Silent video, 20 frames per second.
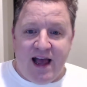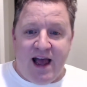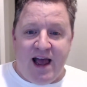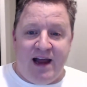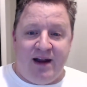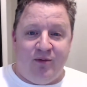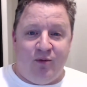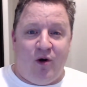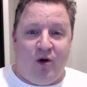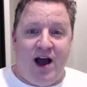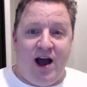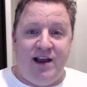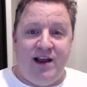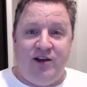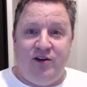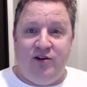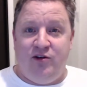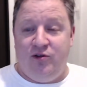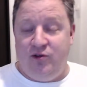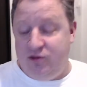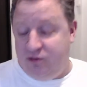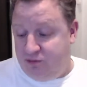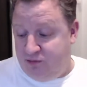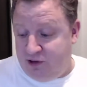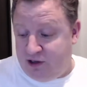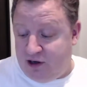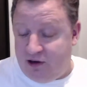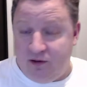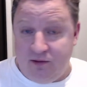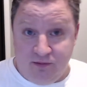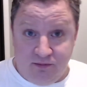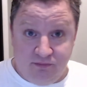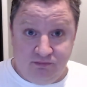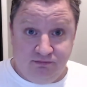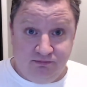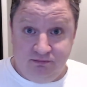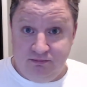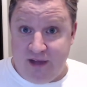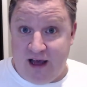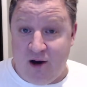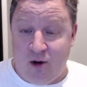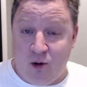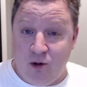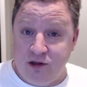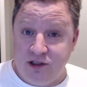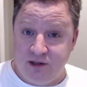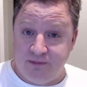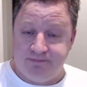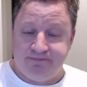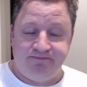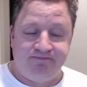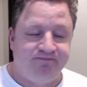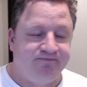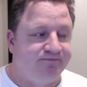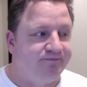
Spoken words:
and why you are awesome.